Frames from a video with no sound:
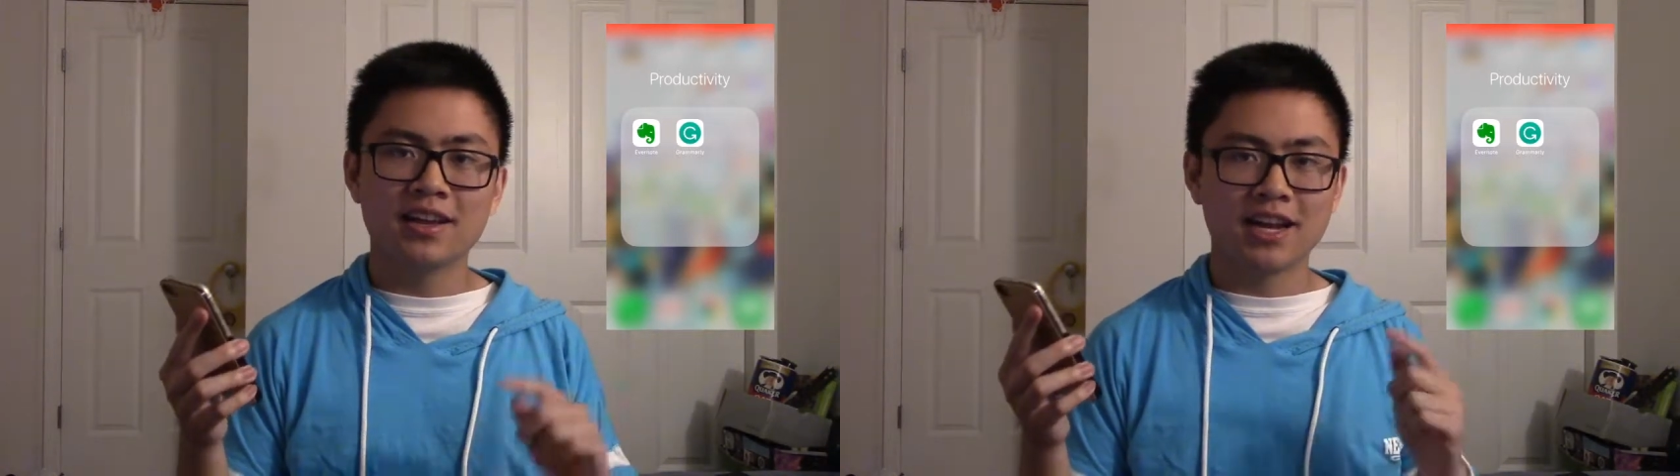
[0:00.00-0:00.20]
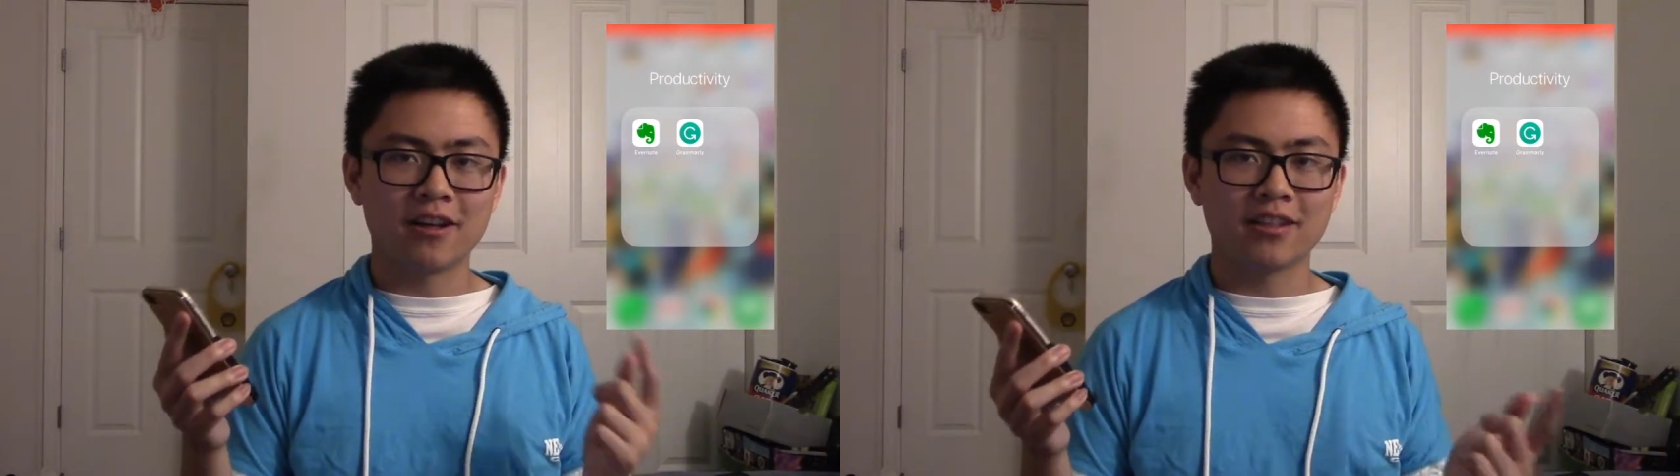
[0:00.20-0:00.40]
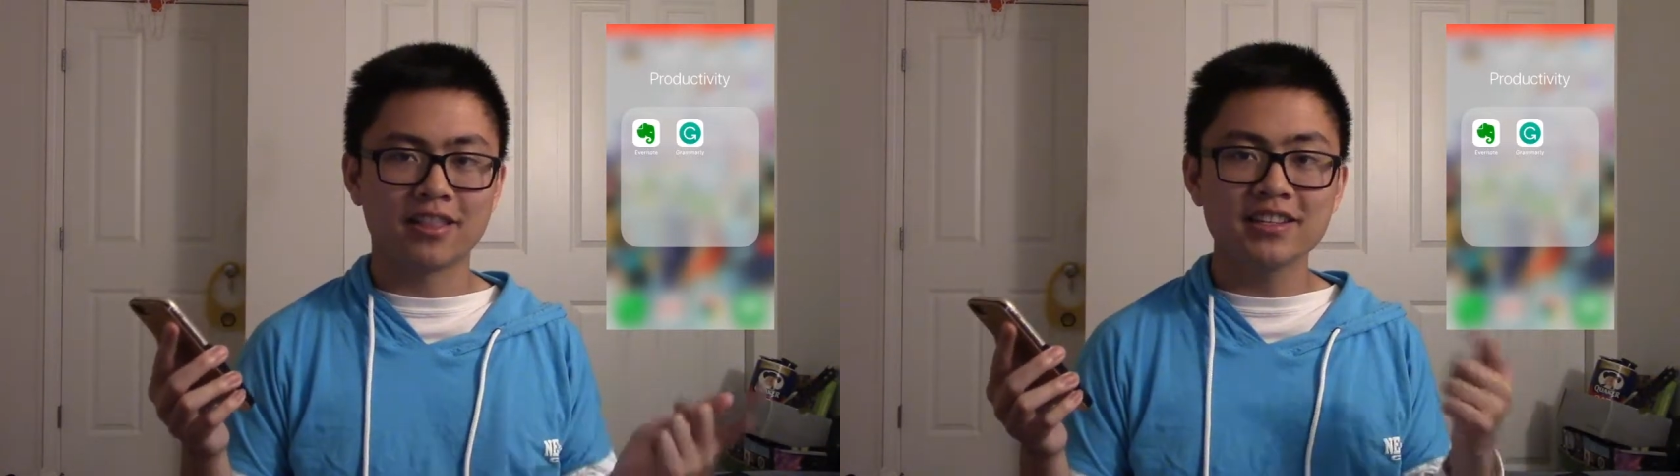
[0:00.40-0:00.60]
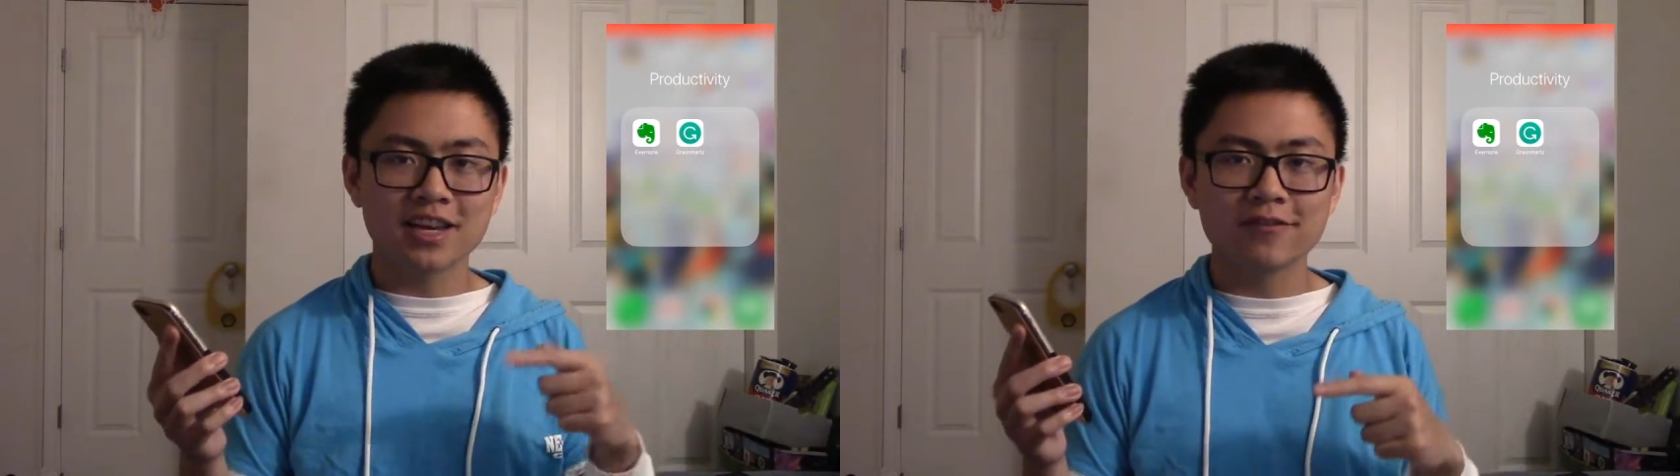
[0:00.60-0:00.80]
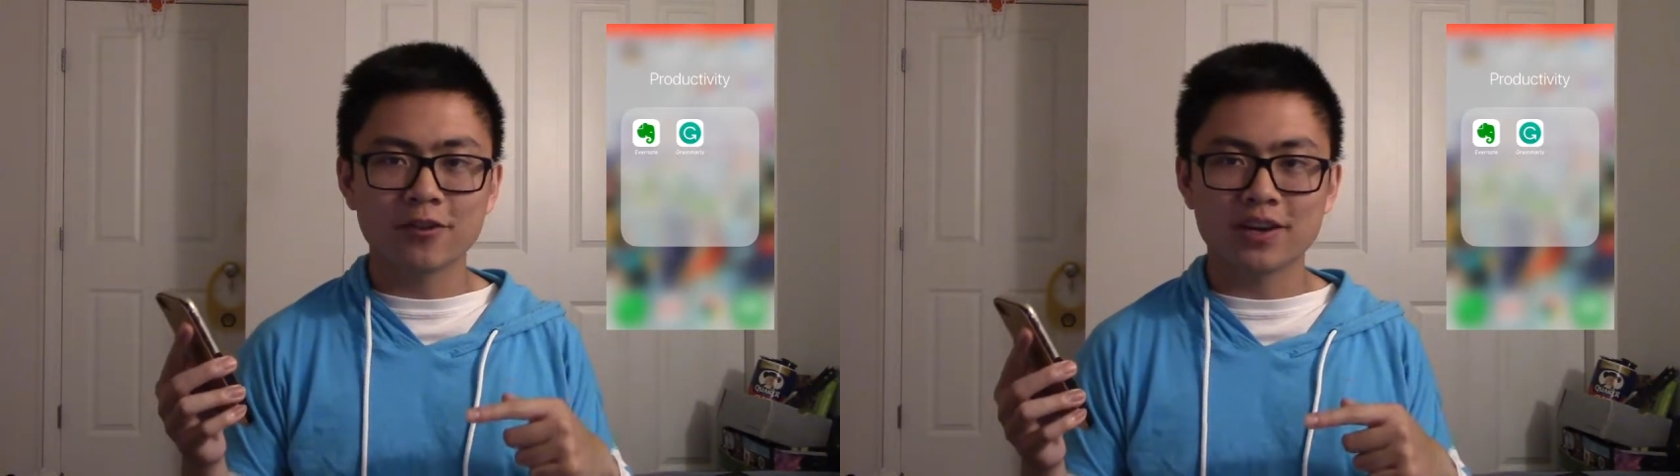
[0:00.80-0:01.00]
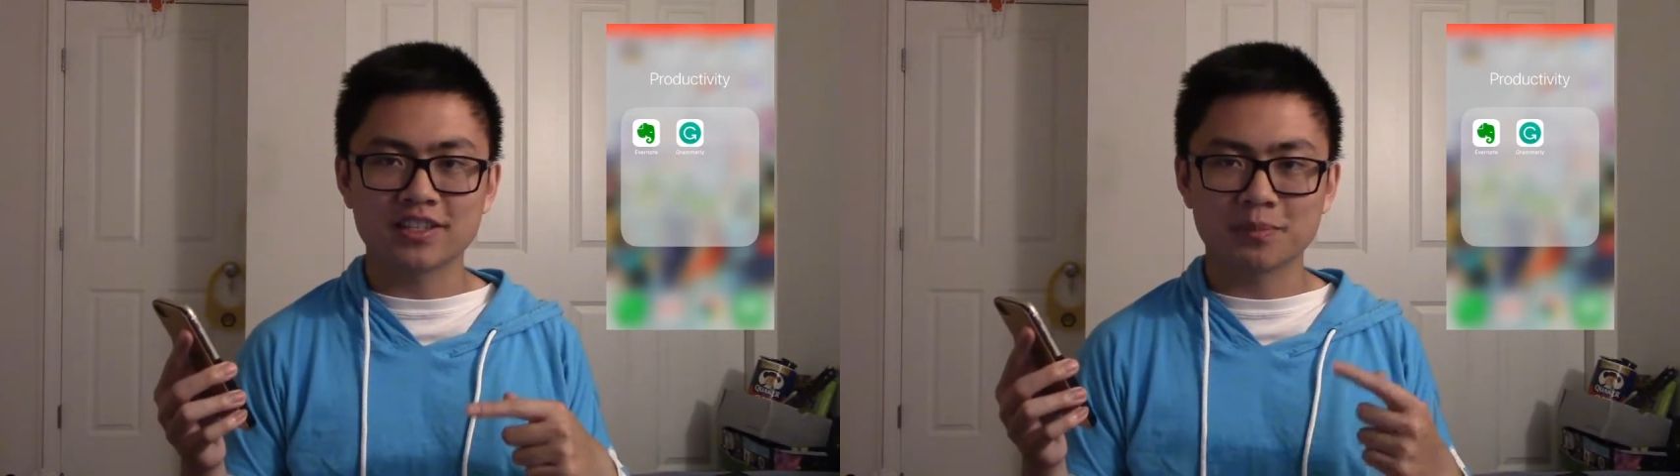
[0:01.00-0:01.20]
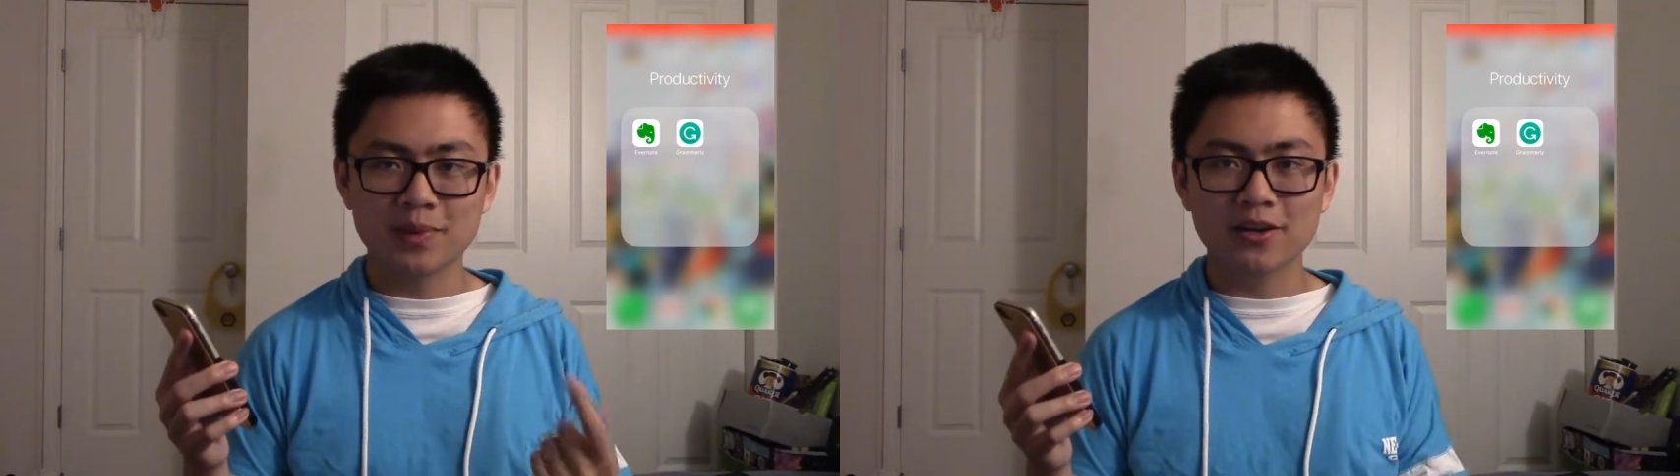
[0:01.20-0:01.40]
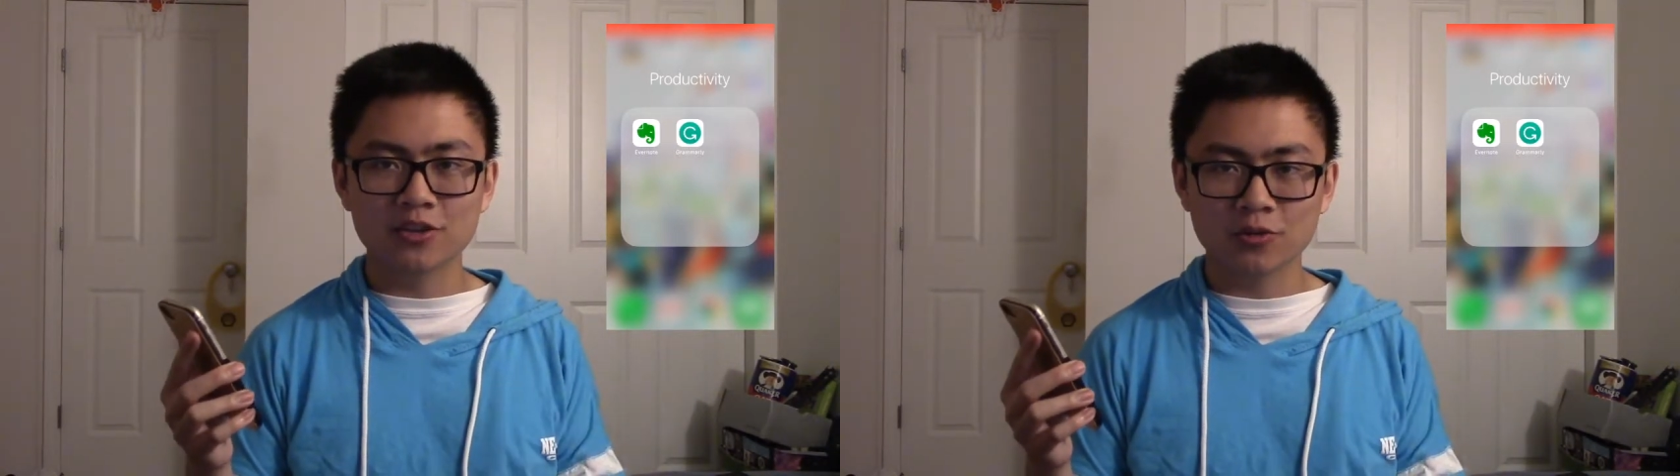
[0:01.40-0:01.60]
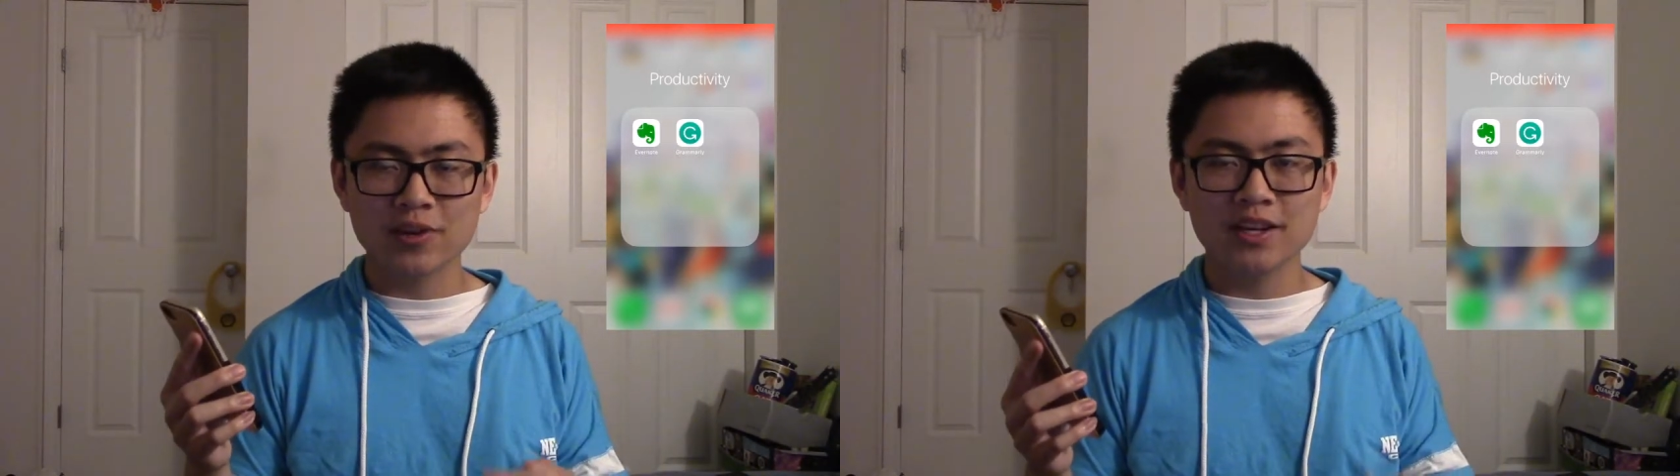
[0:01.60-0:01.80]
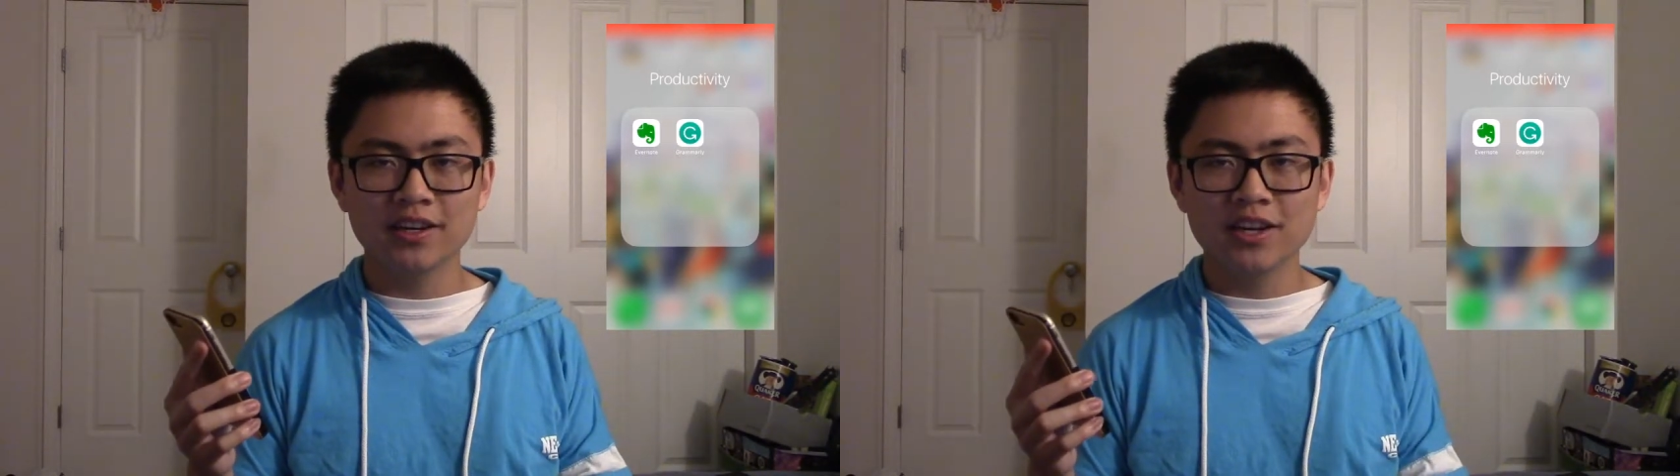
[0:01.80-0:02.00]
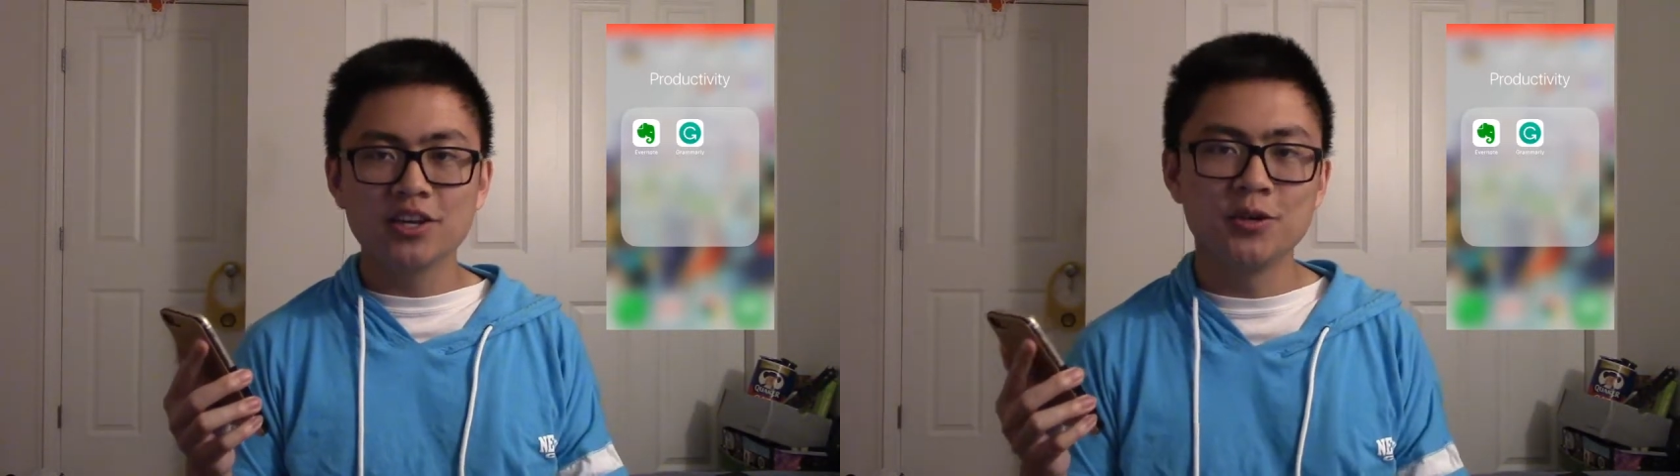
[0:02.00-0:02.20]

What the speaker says: now that this iPhone has a bigger screen,